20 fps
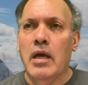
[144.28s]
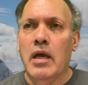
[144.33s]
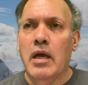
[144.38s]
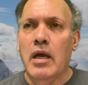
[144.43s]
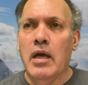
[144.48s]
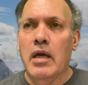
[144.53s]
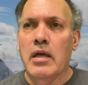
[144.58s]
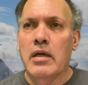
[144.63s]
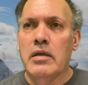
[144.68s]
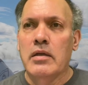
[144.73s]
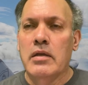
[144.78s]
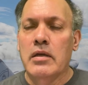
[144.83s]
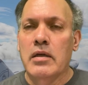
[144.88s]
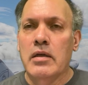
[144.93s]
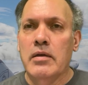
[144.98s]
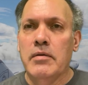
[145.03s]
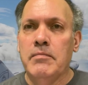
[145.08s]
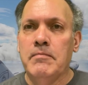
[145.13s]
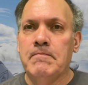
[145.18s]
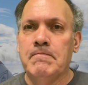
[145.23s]
and
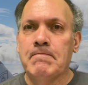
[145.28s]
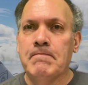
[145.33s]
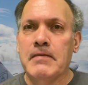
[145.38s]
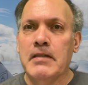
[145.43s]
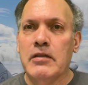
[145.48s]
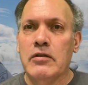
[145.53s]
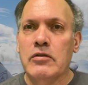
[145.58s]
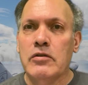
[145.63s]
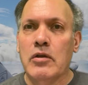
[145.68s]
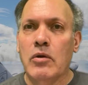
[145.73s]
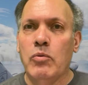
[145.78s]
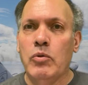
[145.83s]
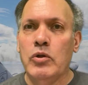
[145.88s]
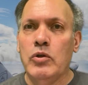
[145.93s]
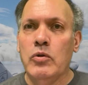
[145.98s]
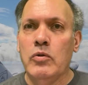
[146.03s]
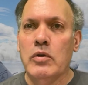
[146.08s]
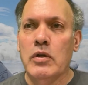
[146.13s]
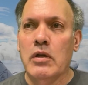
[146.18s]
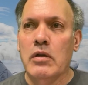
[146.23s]
so we're
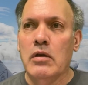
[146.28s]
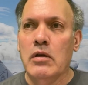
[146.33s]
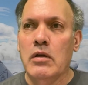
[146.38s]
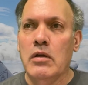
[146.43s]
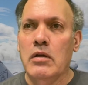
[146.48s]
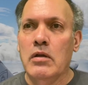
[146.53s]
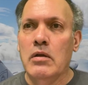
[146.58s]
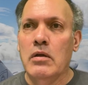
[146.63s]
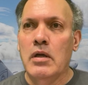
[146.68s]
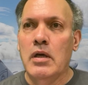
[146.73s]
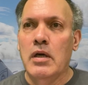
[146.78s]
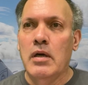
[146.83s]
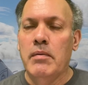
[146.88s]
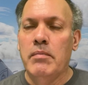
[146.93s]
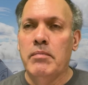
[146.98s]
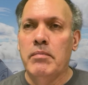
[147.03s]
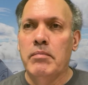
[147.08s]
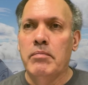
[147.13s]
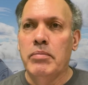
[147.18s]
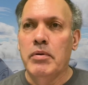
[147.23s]
doing a little
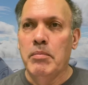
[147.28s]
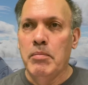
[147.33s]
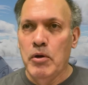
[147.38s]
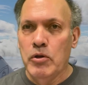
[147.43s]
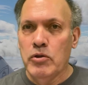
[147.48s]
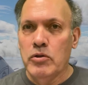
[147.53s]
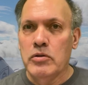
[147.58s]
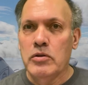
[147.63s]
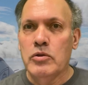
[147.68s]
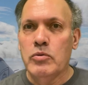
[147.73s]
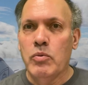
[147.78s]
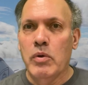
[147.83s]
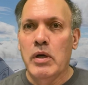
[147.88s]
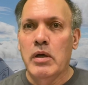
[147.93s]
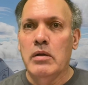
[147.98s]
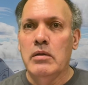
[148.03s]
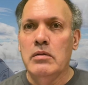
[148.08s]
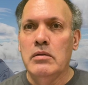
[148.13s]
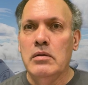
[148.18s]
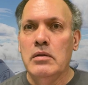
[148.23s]
promotion as
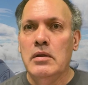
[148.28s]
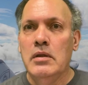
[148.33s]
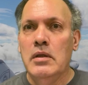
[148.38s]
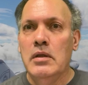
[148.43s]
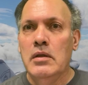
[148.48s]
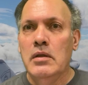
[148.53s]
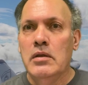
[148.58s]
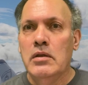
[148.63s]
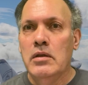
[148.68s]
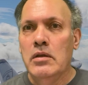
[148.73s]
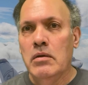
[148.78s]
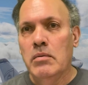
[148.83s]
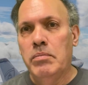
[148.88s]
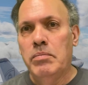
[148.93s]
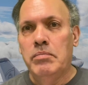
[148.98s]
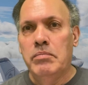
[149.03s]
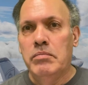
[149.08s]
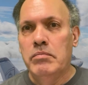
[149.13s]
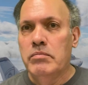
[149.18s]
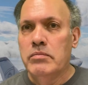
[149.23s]
well. You'll
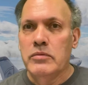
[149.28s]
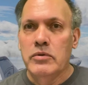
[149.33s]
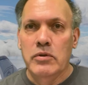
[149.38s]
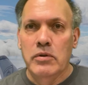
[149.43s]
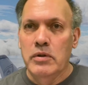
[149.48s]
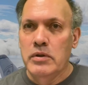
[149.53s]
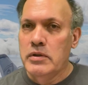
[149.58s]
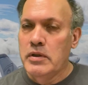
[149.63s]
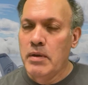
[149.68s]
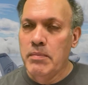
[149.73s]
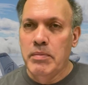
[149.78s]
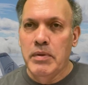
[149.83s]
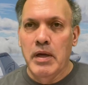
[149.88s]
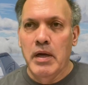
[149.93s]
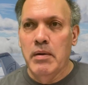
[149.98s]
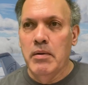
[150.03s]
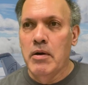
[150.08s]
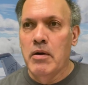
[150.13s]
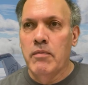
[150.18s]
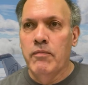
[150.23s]
do the same
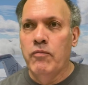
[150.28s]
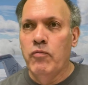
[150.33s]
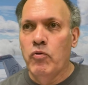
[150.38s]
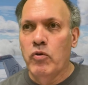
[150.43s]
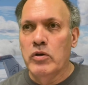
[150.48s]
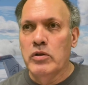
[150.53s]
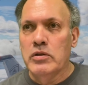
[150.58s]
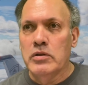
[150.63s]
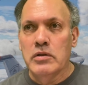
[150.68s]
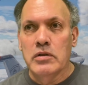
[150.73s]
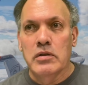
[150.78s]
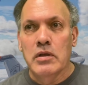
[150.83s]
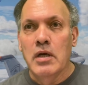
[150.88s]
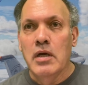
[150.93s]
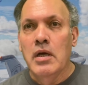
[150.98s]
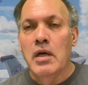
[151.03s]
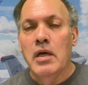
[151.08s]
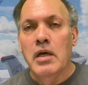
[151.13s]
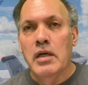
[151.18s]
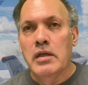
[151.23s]
thing, Armed Forces.
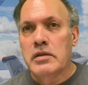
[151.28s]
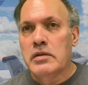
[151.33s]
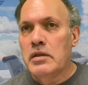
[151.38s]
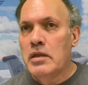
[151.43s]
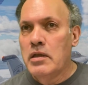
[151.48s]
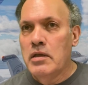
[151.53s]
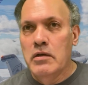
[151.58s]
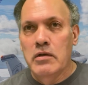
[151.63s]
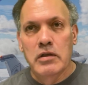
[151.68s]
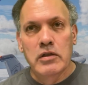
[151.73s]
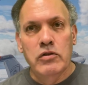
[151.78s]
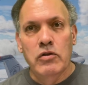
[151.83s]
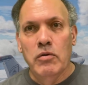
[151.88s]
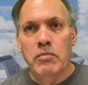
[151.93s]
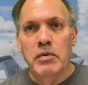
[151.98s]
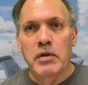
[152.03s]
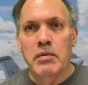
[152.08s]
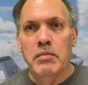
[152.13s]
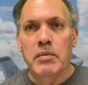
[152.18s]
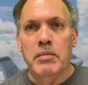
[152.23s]
There is no
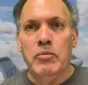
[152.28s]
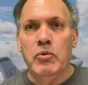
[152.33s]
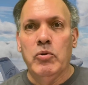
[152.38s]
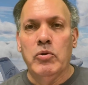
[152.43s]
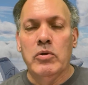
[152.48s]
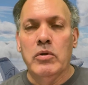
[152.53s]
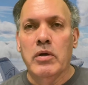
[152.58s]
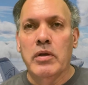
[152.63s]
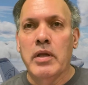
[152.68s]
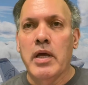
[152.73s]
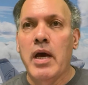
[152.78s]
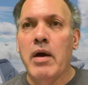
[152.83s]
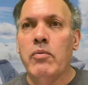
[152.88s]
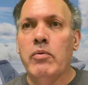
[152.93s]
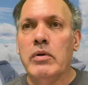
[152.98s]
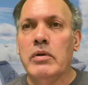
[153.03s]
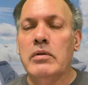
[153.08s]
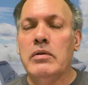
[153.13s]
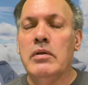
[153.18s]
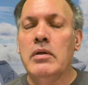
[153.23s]
minimum order on that
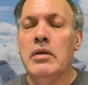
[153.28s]
one,